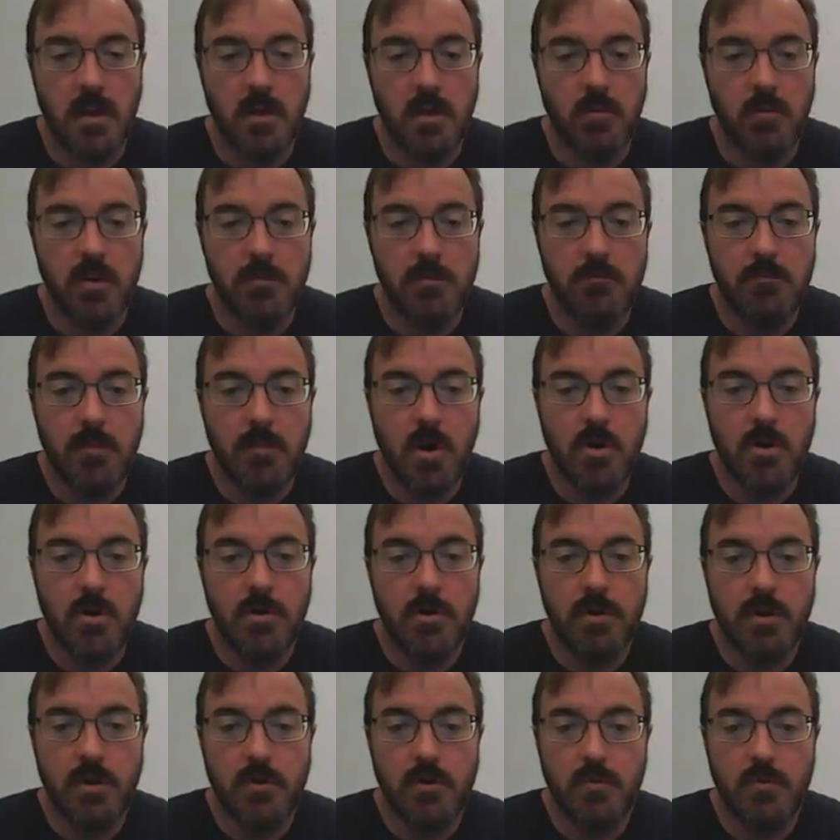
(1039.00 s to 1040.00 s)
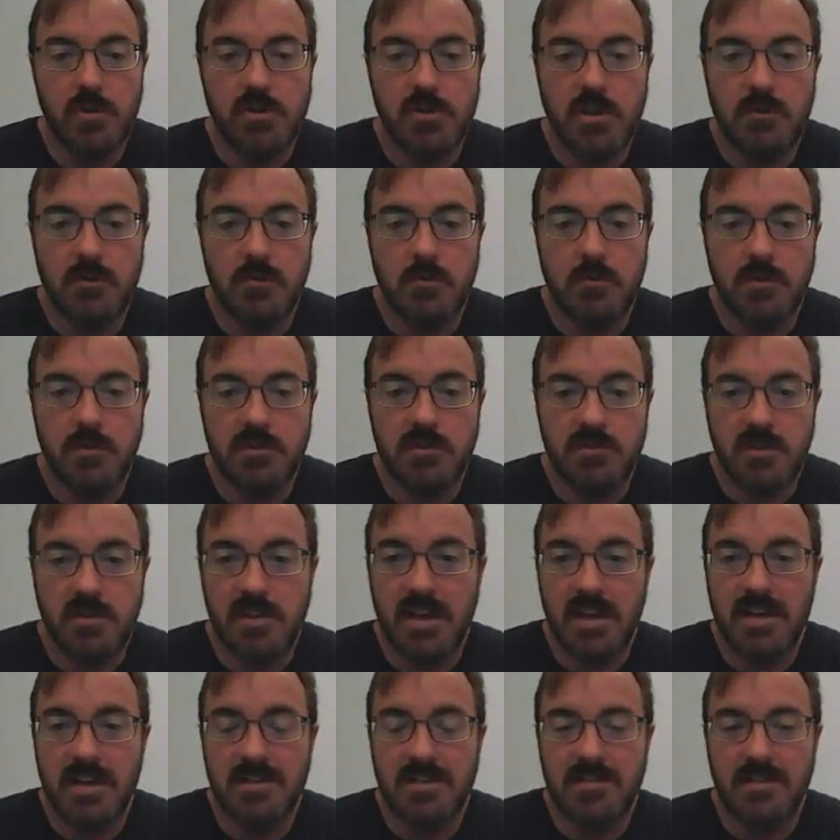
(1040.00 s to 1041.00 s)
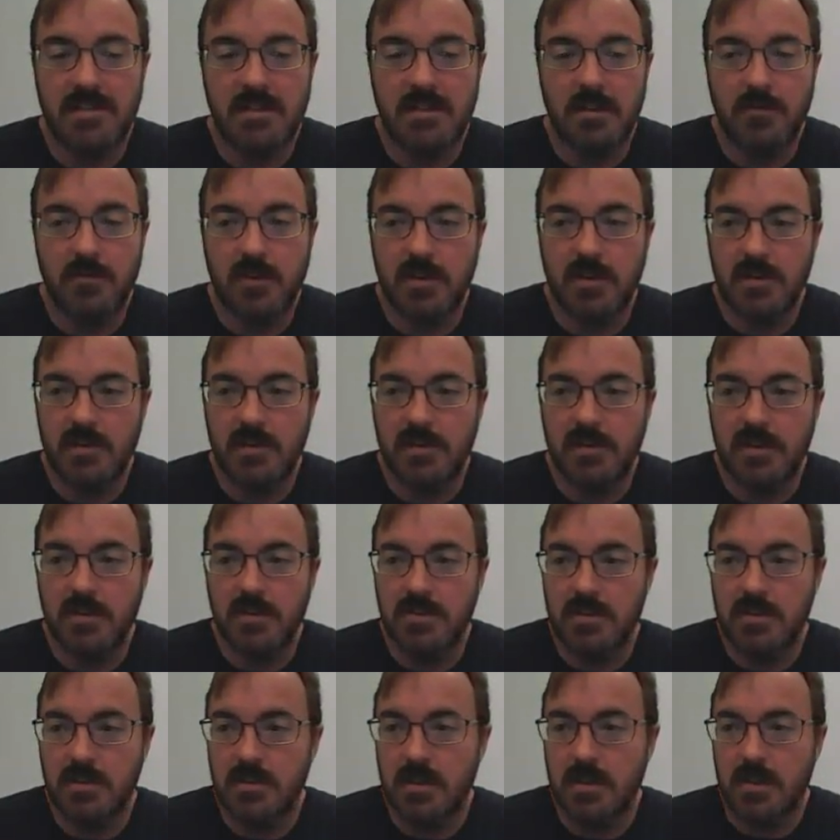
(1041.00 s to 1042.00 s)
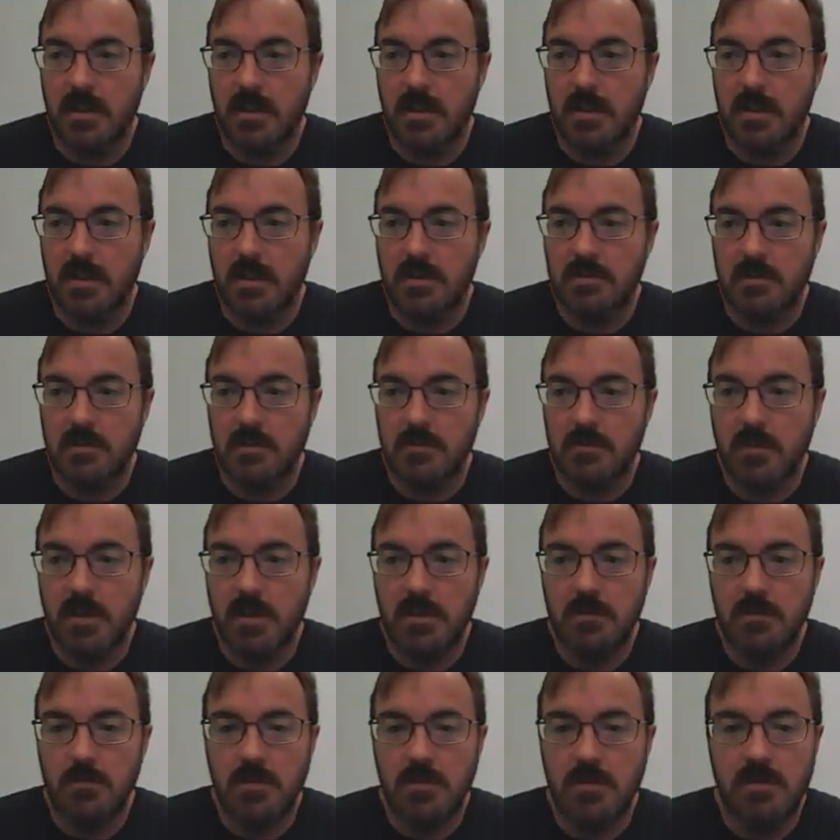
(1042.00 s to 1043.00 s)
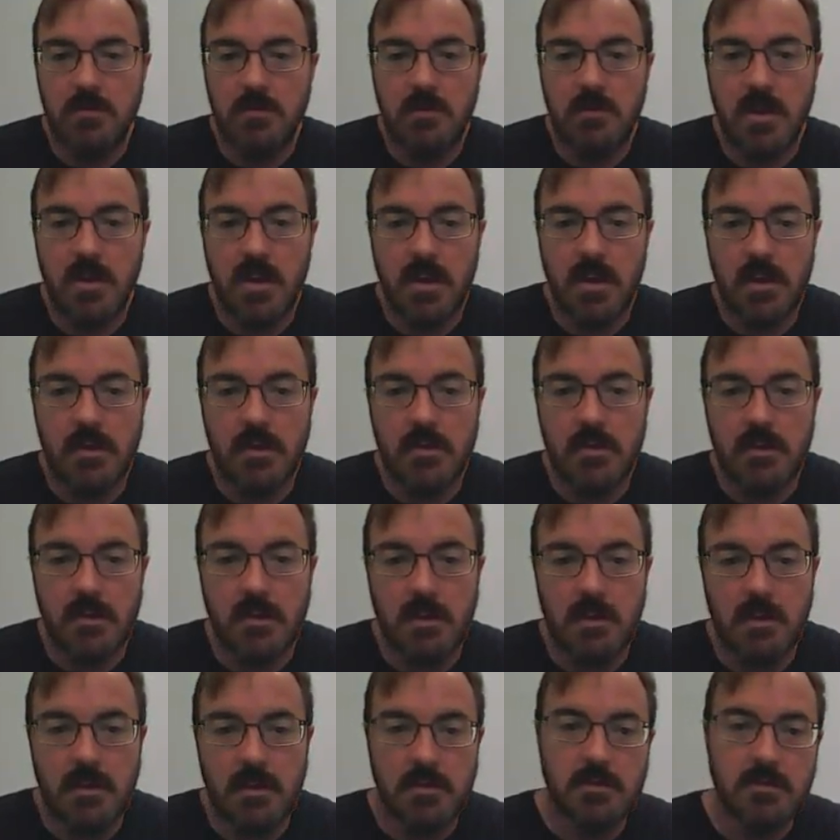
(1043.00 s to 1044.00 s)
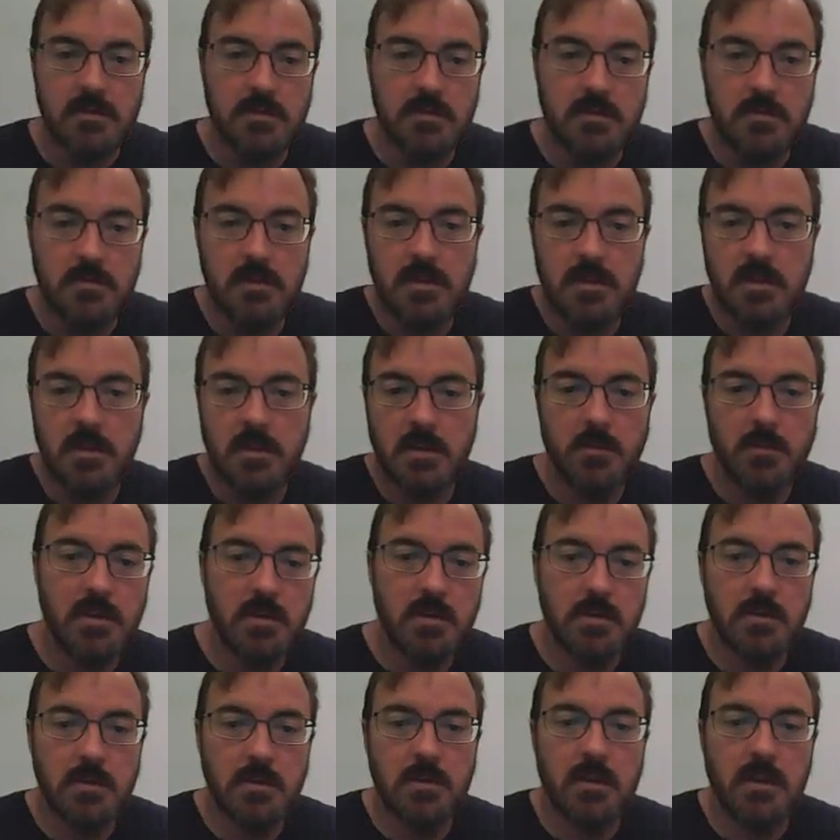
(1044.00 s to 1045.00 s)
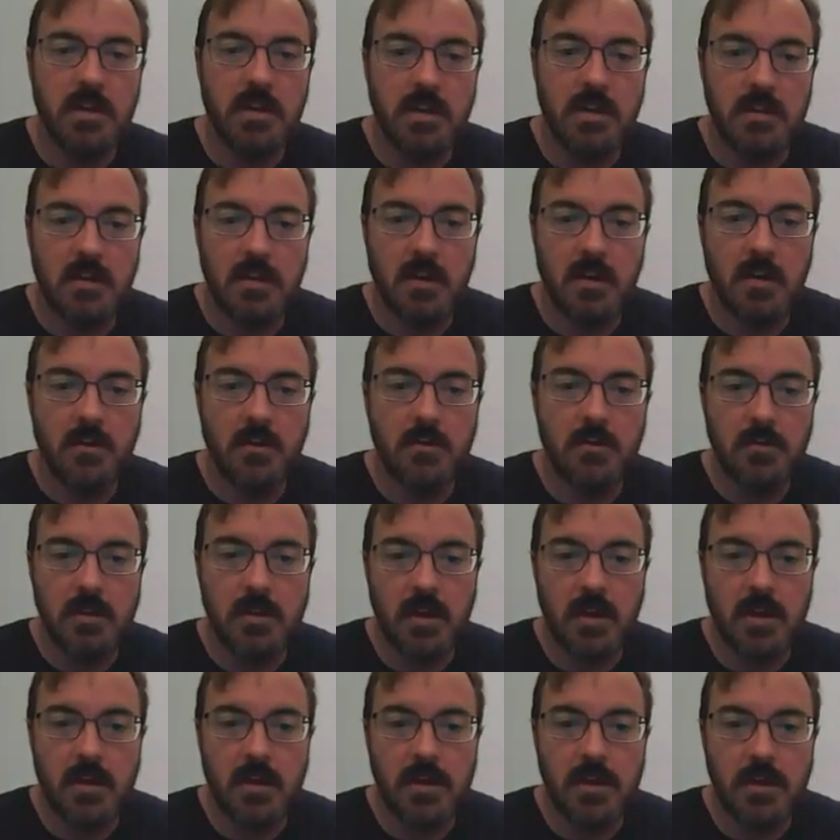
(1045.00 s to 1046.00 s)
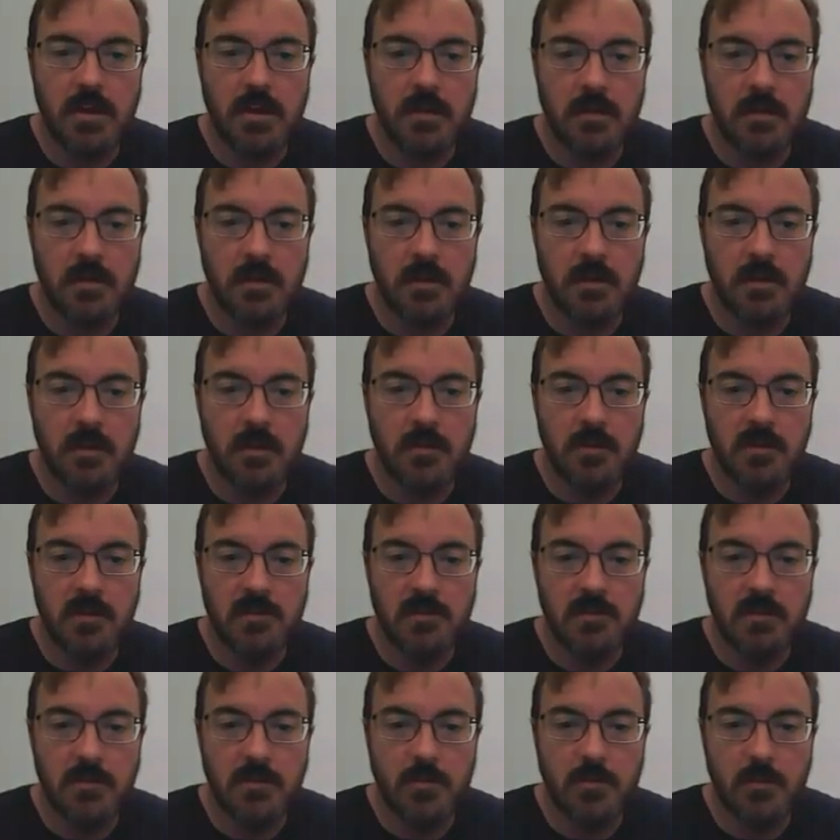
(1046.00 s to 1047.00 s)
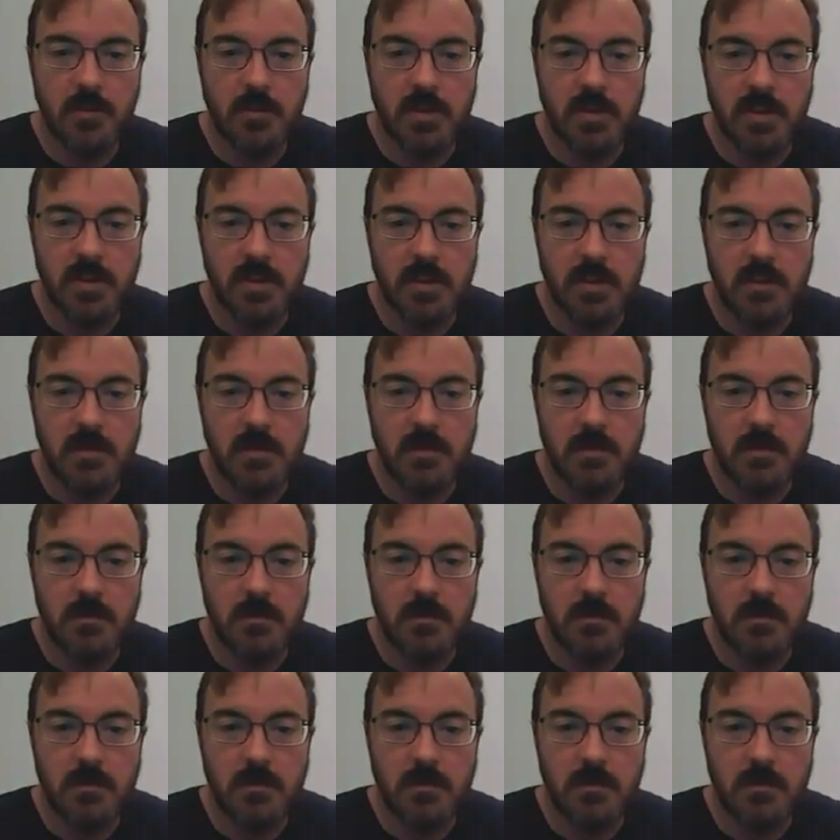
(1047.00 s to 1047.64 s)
we mark whichever was the last significant digit. So the way you would do that is you would come here and underline this 3